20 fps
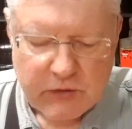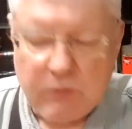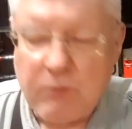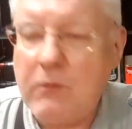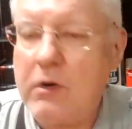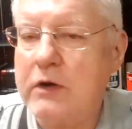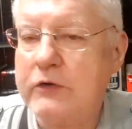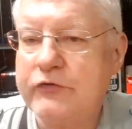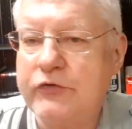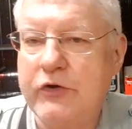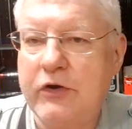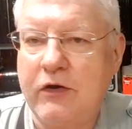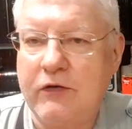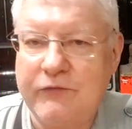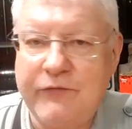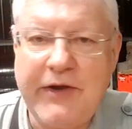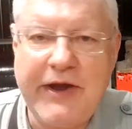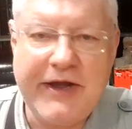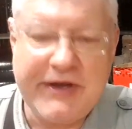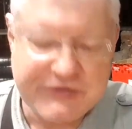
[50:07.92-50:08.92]
Montreal
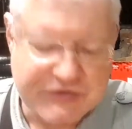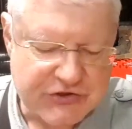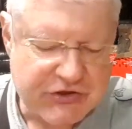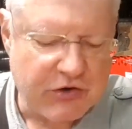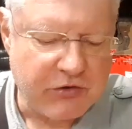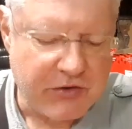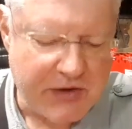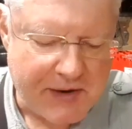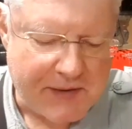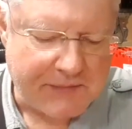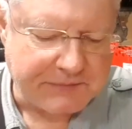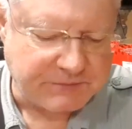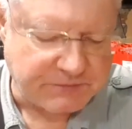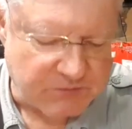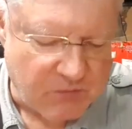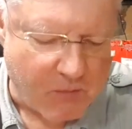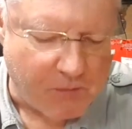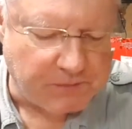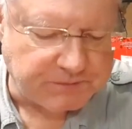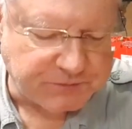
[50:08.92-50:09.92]
fans showed up.
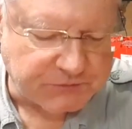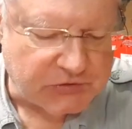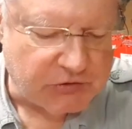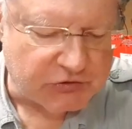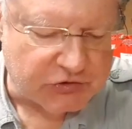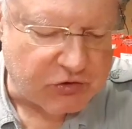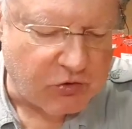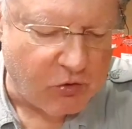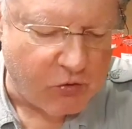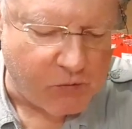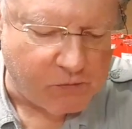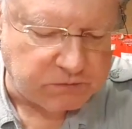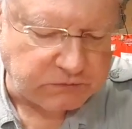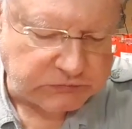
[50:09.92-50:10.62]
It was cool.